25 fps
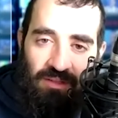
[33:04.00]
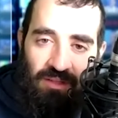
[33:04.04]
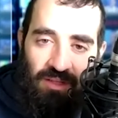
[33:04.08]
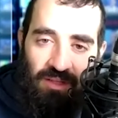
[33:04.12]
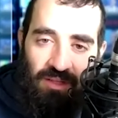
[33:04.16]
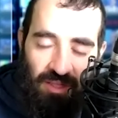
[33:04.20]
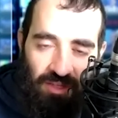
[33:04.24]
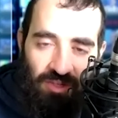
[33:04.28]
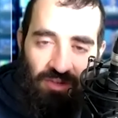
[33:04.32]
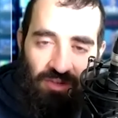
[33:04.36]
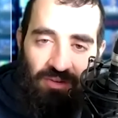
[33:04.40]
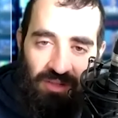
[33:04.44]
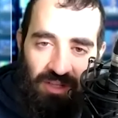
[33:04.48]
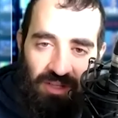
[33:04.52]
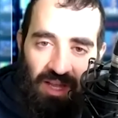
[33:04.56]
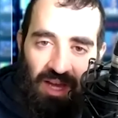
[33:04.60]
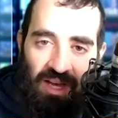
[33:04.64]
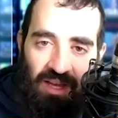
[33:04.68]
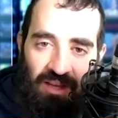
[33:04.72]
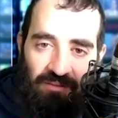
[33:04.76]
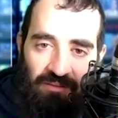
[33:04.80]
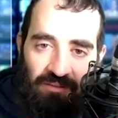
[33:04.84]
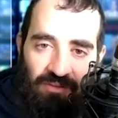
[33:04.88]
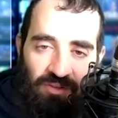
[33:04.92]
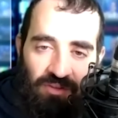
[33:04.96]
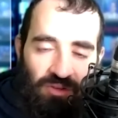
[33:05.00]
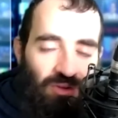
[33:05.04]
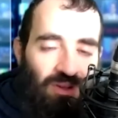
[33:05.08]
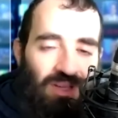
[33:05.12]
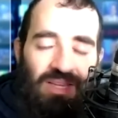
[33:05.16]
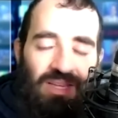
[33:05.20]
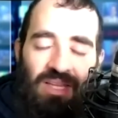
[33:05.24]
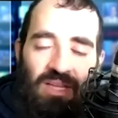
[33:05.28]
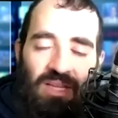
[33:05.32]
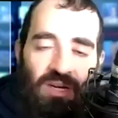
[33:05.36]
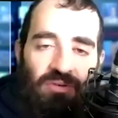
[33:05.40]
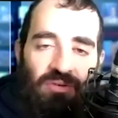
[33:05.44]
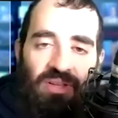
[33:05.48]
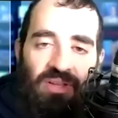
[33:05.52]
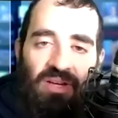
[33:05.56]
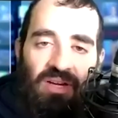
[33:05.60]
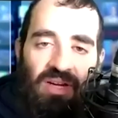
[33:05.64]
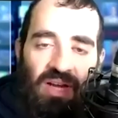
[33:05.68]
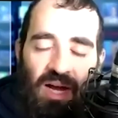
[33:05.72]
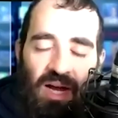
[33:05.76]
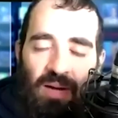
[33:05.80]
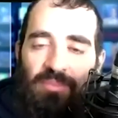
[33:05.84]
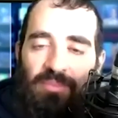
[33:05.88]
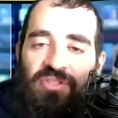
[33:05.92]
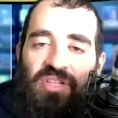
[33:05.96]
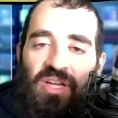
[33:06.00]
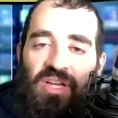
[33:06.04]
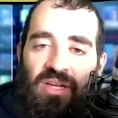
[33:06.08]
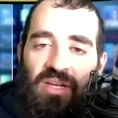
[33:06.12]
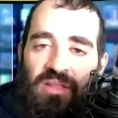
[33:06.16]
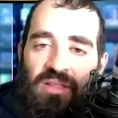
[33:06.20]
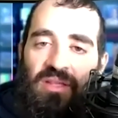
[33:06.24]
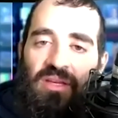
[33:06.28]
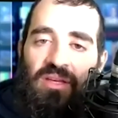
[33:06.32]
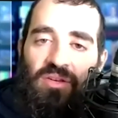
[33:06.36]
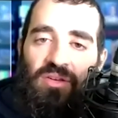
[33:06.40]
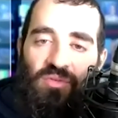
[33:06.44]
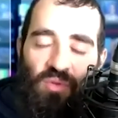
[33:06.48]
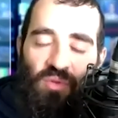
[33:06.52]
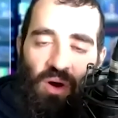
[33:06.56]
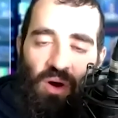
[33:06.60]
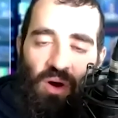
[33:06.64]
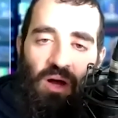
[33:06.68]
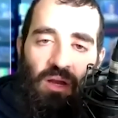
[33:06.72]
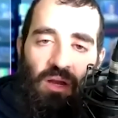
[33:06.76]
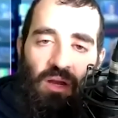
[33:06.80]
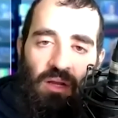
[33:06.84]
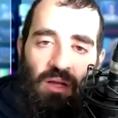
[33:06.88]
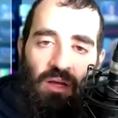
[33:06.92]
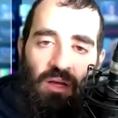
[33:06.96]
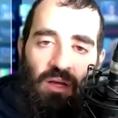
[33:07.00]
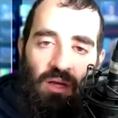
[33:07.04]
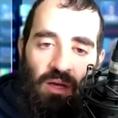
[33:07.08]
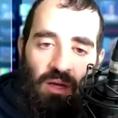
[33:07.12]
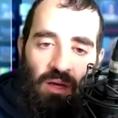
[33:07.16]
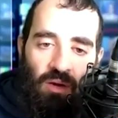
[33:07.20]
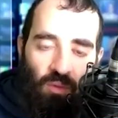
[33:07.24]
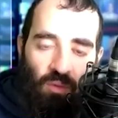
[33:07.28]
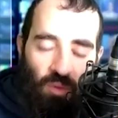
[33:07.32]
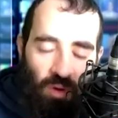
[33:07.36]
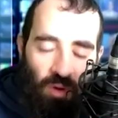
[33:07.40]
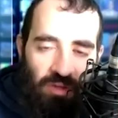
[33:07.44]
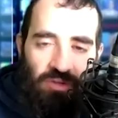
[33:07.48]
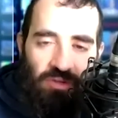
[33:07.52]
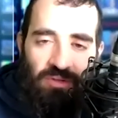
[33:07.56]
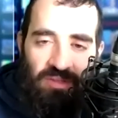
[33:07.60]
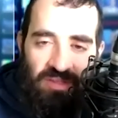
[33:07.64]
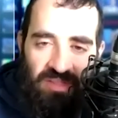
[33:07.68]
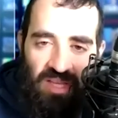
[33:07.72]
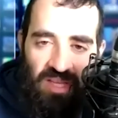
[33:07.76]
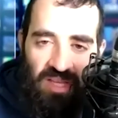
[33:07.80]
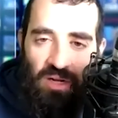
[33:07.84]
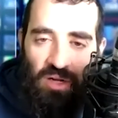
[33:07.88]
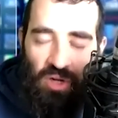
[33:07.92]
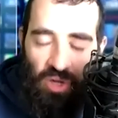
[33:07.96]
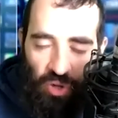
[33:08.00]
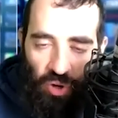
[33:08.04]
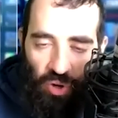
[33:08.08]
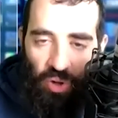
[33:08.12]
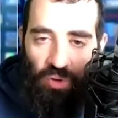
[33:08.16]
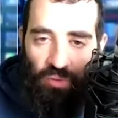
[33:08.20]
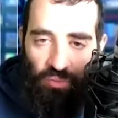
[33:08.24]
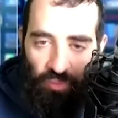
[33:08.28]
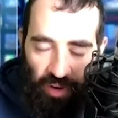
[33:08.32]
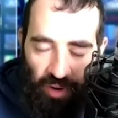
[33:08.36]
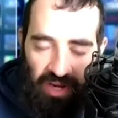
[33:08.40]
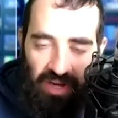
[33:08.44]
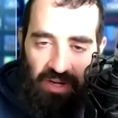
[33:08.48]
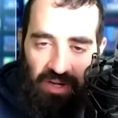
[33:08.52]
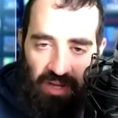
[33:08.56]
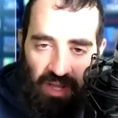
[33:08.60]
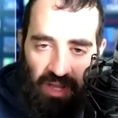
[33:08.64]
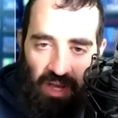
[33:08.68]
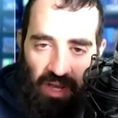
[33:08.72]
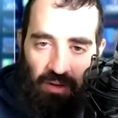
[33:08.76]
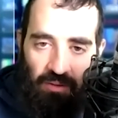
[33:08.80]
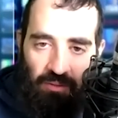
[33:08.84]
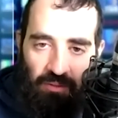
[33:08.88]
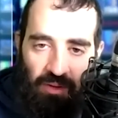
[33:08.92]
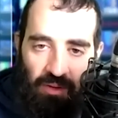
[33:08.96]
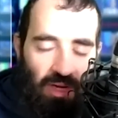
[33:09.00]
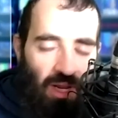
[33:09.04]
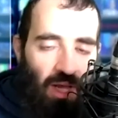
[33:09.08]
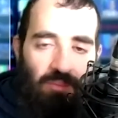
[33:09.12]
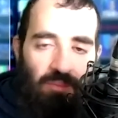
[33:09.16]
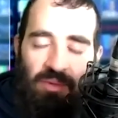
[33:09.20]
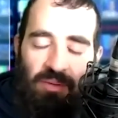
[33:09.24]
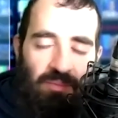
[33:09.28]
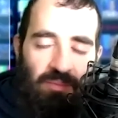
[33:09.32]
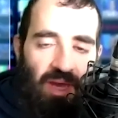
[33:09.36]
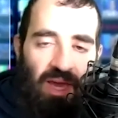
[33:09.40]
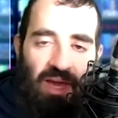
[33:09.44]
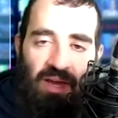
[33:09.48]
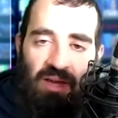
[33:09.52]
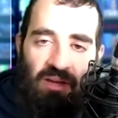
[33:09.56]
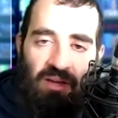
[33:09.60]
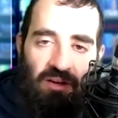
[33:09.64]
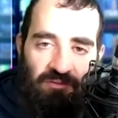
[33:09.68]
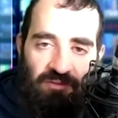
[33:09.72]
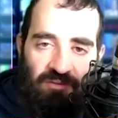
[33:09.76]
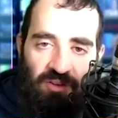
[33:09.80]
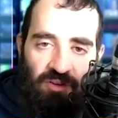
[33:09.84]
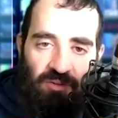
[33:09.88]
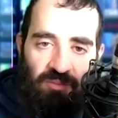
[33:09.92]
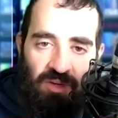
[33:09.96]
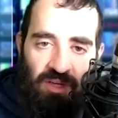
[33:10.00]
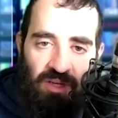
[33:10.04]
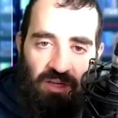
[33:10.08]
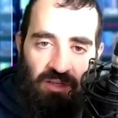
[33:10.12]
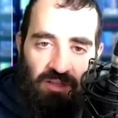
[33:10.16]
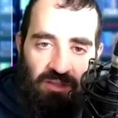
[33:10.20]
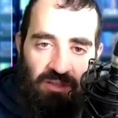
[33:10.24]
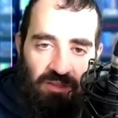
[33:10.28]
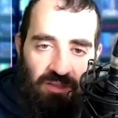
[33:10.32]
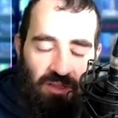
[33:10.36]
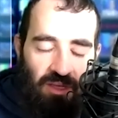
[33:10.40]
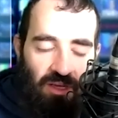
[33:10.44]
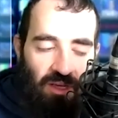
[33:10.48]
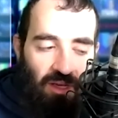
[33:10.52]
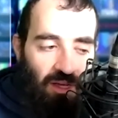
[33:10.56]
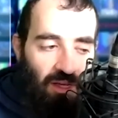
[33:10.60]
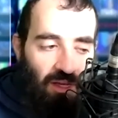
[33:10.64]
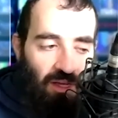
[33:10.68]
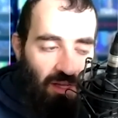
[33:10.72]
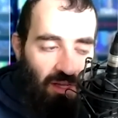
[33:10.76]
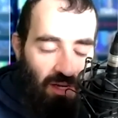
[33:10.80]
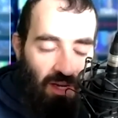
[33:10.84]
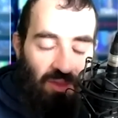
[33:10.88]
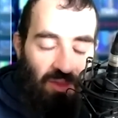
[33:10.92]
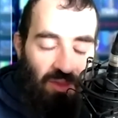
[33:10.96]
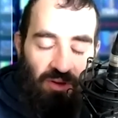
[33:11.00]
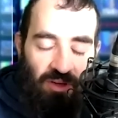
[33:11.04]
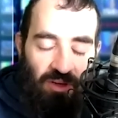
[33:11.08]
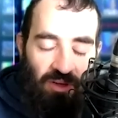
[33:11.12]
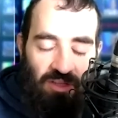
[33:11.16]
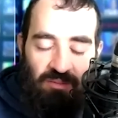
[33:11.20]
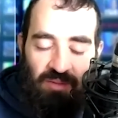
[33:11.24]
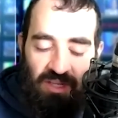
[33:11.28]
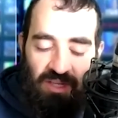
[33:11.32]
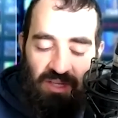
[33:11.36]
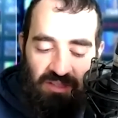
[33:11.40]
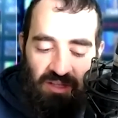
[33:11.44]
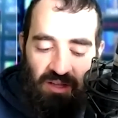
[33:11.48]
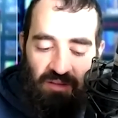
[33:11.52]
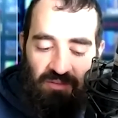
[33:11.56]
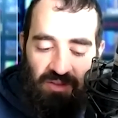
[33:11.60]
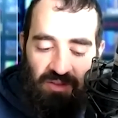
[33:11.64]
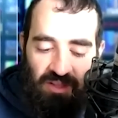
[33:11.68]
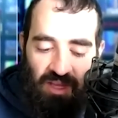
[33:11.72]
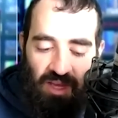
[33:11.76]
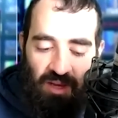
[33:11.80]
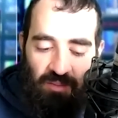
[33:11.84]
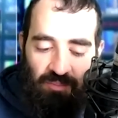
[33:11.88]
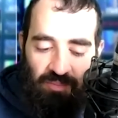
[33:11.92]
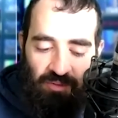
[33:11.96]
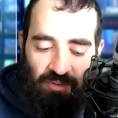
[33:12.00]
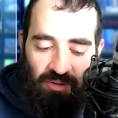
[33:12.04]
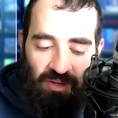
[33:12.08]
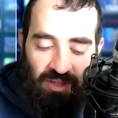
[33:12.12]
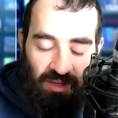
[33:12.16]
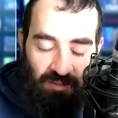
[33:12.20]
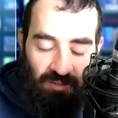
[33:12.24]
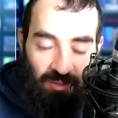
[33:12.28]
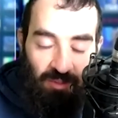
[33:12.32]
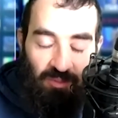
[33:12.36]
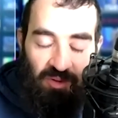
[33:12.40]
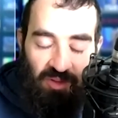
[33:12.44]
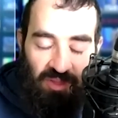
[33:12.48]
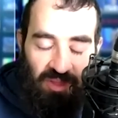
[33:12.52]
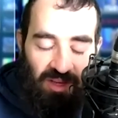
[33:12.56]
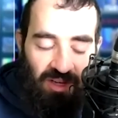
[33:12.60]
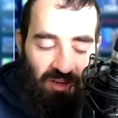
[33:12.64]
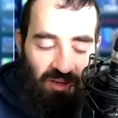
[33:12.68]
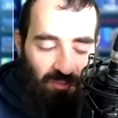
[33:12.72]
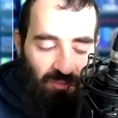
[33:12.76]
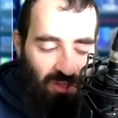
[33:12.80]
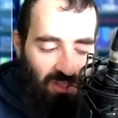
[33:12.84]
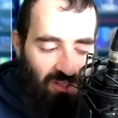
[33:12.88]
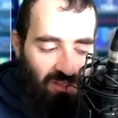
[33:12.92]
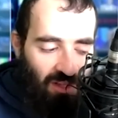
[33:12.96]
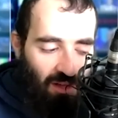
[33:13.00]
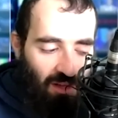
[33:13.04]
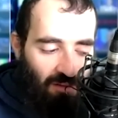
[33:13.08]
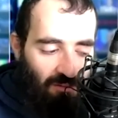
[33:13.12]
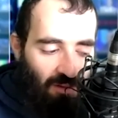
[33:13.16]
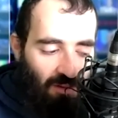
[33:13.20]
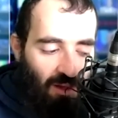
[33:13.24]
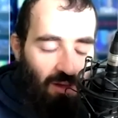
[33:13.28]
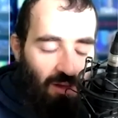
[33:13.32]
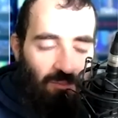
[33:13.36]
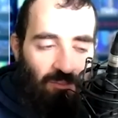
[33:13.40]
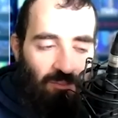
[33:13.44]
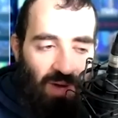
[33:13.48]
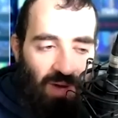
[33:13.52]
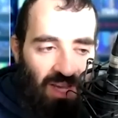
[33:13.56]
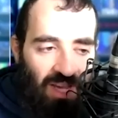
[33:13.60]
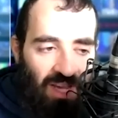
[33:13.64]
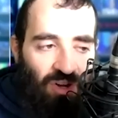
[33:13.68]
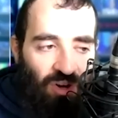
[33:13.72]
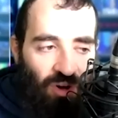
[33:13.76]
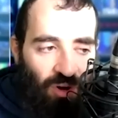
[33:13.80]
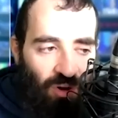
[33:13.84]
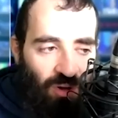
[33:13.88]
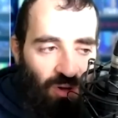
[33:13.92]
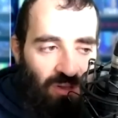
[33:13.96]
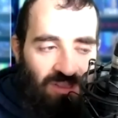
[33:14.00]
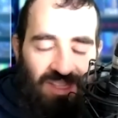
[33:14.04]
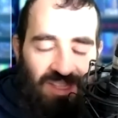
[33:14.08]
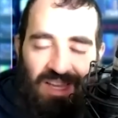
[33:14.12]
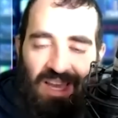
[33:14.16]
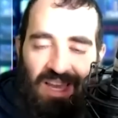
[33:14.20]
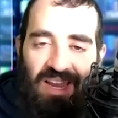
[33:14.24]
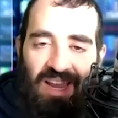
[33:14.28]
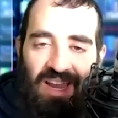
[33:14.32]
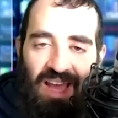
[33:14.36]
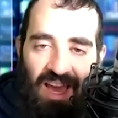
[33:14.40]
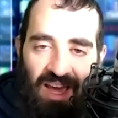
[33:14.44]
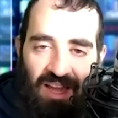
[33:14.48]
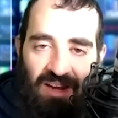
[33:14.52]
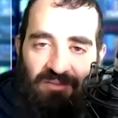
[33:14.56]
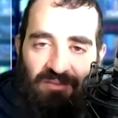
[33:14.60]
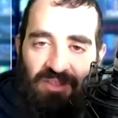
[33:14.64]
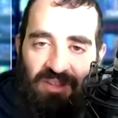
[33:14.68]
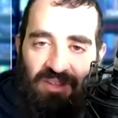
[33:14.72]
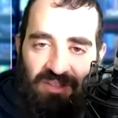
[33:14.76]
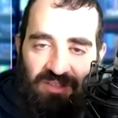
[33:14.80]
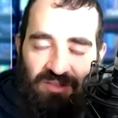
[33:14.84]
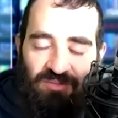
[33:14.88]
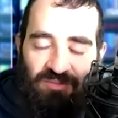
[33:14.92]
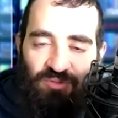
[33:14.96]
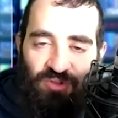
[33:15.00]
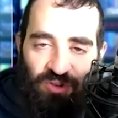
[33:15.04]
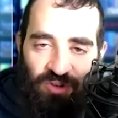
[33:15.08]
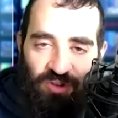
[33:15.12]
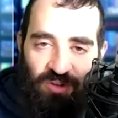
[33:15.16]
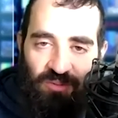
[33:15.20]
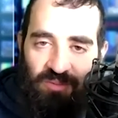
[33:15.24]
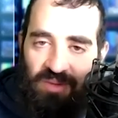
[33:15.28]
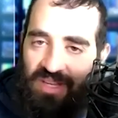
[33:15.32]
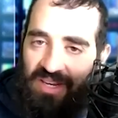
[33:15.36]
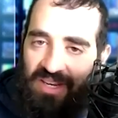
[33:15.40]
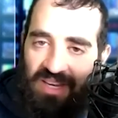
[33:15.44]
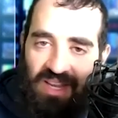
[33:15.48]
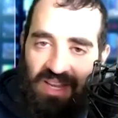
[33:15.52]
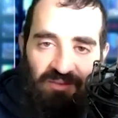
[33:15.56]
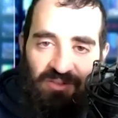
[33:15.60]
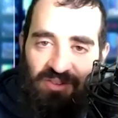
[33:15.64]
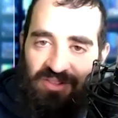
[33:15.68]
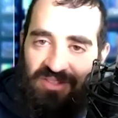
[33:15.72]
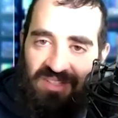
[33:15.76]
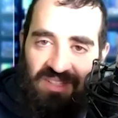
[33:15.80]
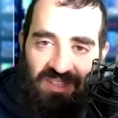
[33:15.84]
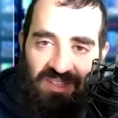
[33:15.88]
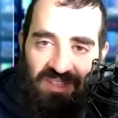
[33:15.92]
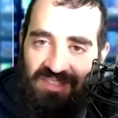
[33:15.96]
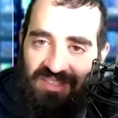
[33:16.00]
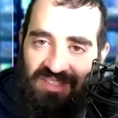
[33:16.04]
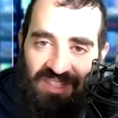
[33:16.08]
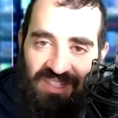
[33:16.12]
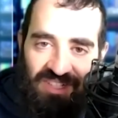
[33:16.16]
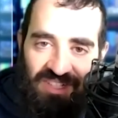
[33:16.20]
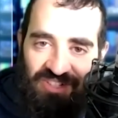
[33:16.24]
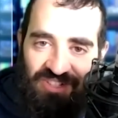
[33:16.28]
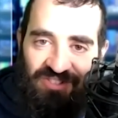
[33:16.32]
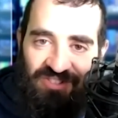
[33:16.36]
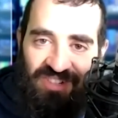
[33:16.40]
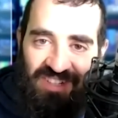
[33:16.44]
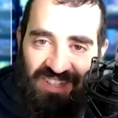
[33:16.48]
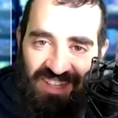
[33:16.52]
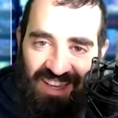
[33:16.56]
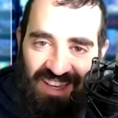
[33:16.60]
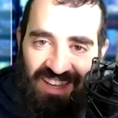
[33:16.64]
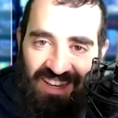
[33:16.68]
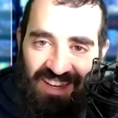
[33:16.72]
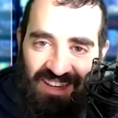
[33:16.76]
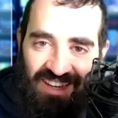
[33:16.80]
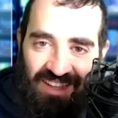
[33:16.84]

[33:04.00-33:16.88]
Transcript: in your life, you can literally accomplish anything you want. Why don't you set a goal right now? And I'll be back in a few minutes." And I thought to myself at that point, I remember thinking myself, my goal is to get out of this room and never see this teacher again.